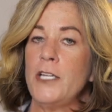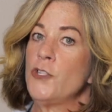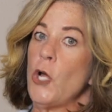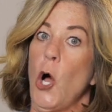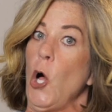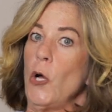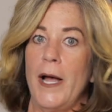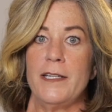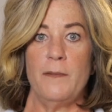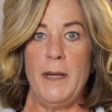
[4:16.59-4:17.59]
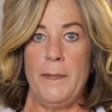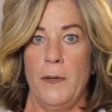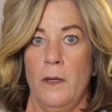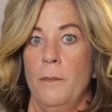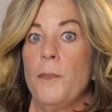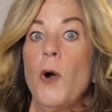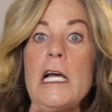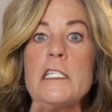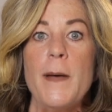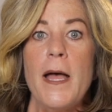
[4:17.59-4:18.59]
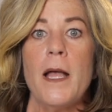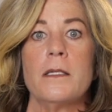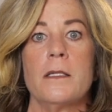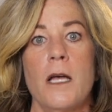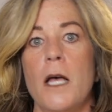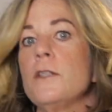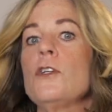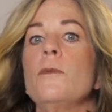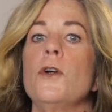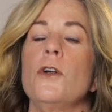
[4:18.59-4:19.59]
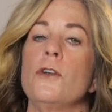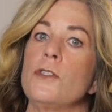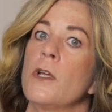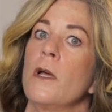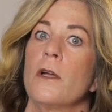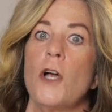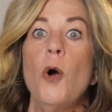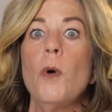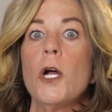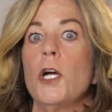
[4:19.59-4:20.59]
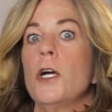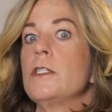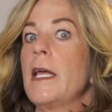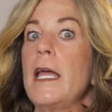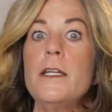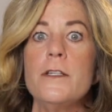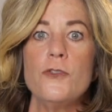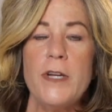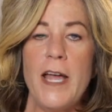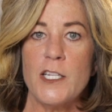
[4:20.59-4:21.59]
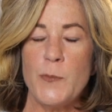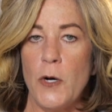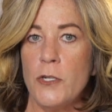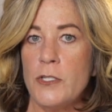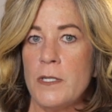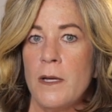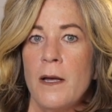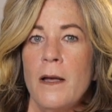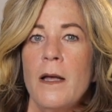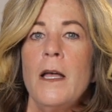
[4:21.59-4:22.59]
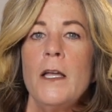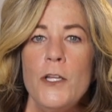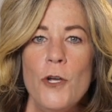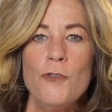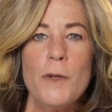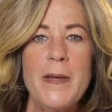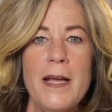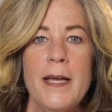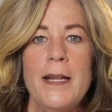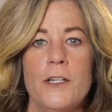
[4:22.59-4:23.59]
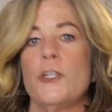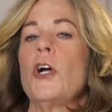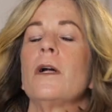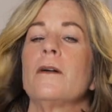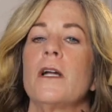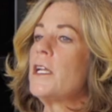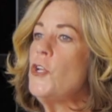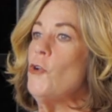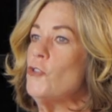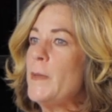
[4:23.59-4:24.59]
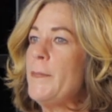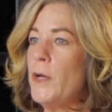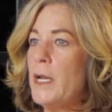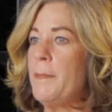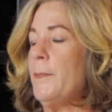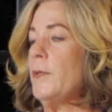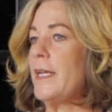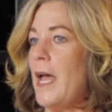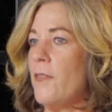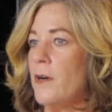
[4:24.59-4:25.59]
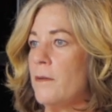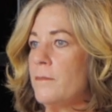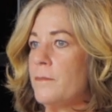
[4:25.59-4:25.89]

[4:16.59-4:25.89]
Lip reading: touch all kinds of people: prospects, customers, coworkers, industry experts. You should be a connector. You should be putting people together.